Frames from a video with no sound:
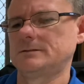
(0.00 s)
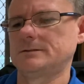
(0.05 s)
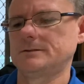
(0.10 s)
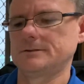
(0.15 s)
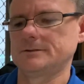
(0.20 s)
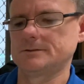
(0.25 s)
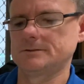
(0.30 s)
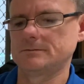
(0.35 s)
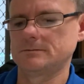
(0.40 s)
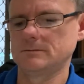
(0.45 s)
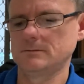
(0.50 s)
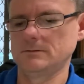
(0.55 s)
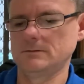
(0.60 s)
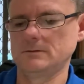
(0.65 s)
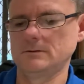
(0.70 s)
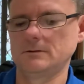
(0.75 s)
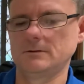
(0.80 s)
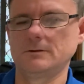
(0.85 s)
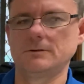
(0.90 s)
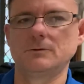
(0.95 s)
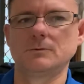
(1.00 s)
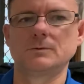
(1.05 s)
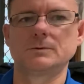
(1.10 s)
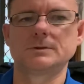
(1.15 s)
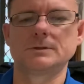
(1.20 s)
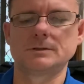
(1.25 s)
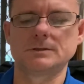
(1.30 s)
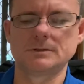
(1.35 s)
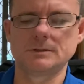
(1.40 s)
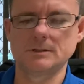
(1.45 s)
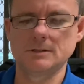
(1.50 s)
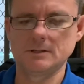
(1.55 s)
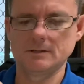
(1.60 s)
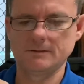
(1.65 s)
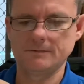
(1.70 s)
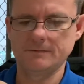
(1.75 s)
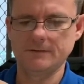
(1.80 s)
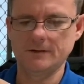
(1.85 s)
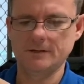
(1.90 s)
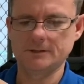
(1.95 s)
It's a little
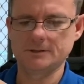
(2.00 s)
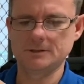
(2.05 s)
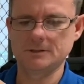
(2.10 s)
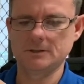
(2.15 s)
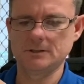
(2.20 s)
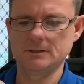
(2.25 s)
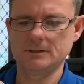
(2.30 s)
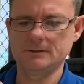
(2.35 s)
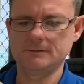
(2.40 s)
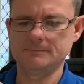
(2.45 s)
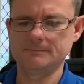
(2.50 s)
stiff actually.